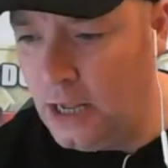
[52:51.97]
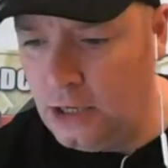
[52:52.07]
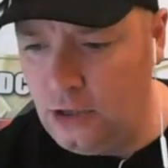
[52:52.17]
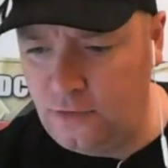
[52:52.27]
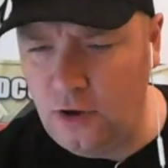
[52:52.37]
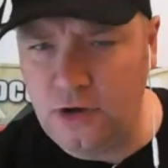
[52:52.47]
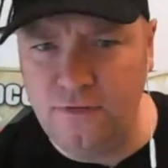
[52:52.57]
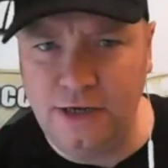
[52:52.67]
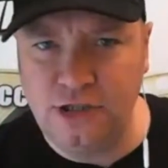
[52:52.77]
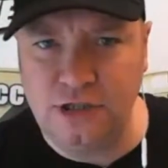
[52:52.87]
You've got a
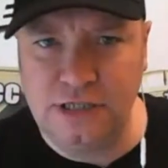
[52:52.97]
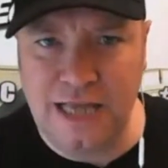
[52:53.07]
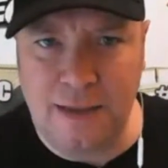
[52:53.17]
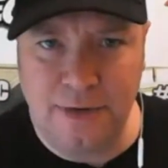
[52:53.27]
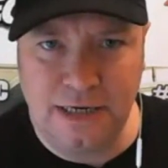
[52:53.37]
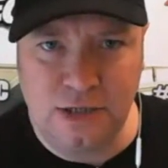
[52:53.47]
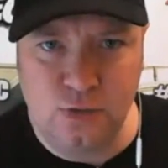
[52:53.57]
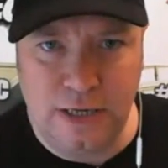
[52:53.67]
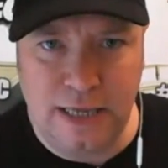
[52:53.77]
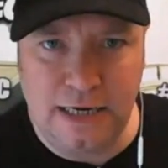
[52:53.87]
convention that's happening next
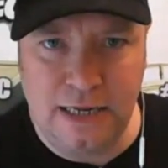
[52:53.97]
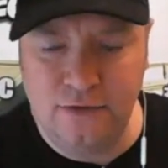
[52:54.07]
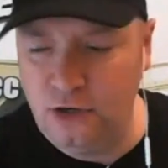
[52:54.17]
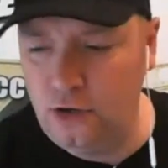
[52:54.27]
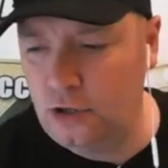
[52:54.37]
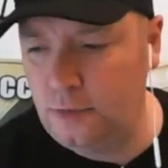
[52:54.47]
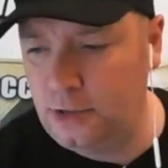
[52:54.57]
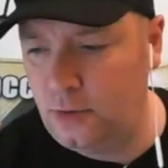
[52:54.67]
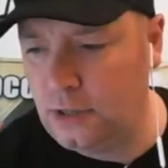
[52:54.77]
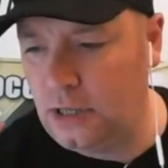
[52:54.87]
weekend, haven't you? You're going to
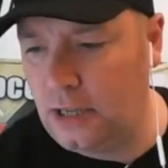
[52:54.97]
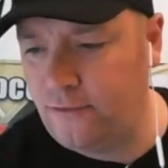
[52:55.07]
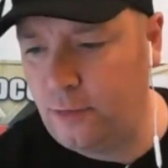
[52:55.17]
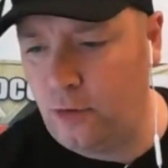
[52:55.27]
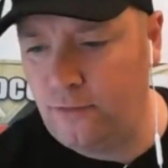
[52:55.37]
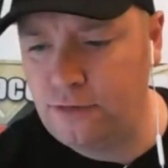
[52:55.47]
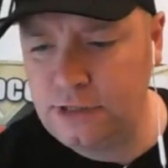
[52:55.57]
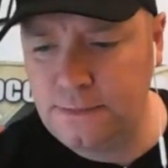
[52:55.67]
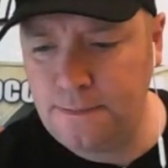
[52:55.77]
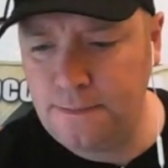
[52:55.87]
be doing a live report for us?